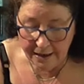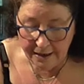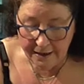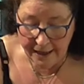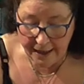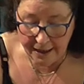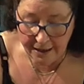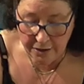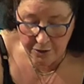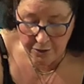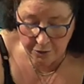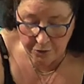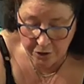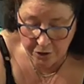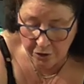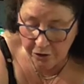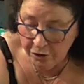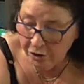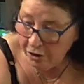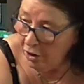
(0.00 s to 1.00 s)
then you
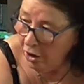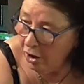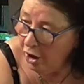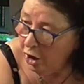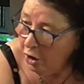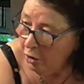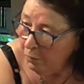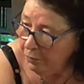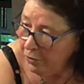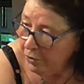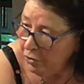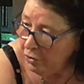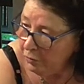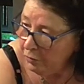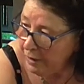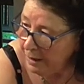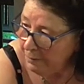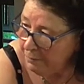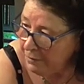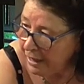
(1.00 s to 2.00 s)
can open the
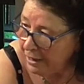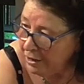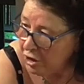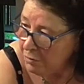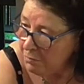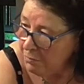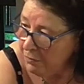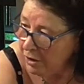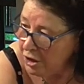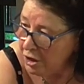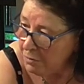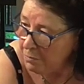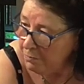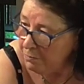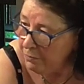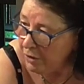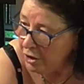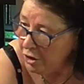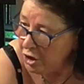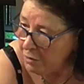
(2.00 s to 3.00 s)
rib cage
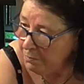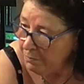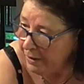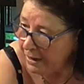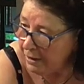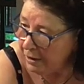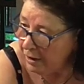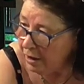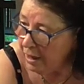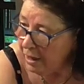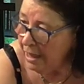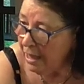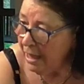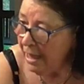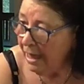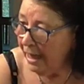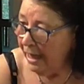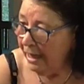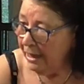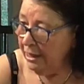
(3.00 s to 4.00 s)
much better,
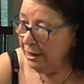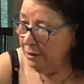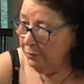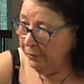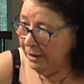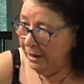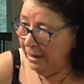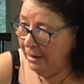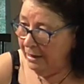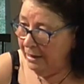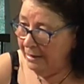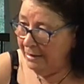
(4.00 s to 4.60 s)
and it will